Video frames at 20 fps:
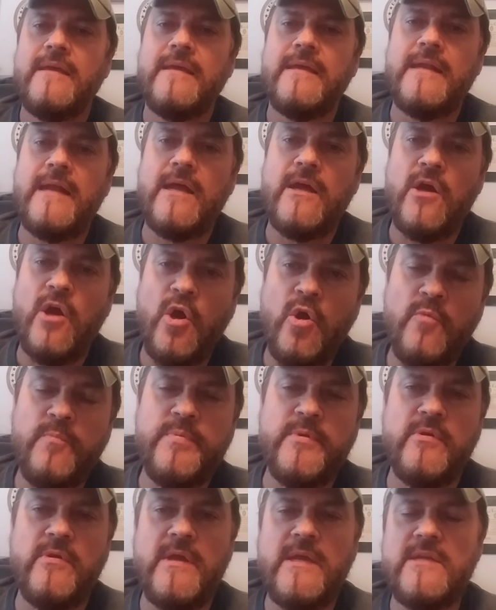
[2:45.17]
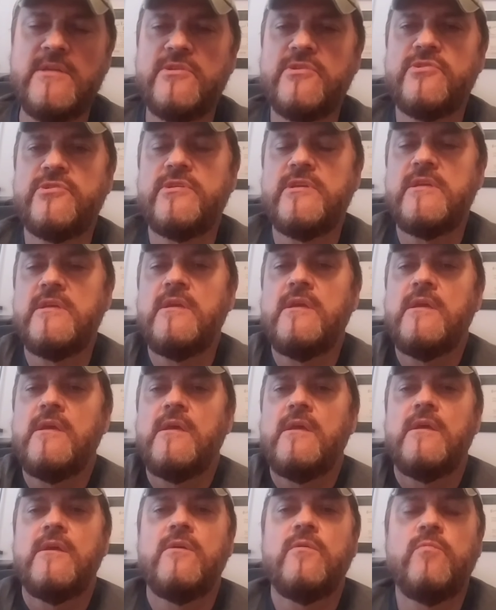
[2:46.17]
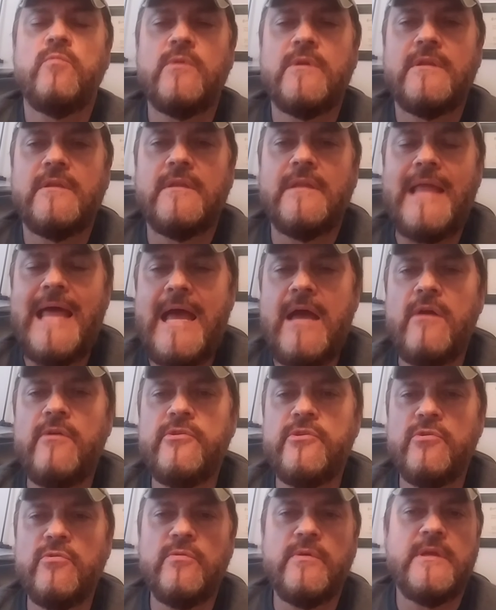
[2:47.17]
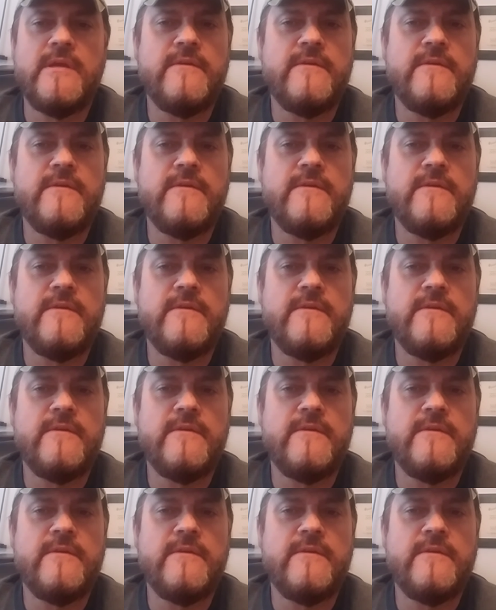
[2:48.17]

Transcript: And I hope your agency would allow you,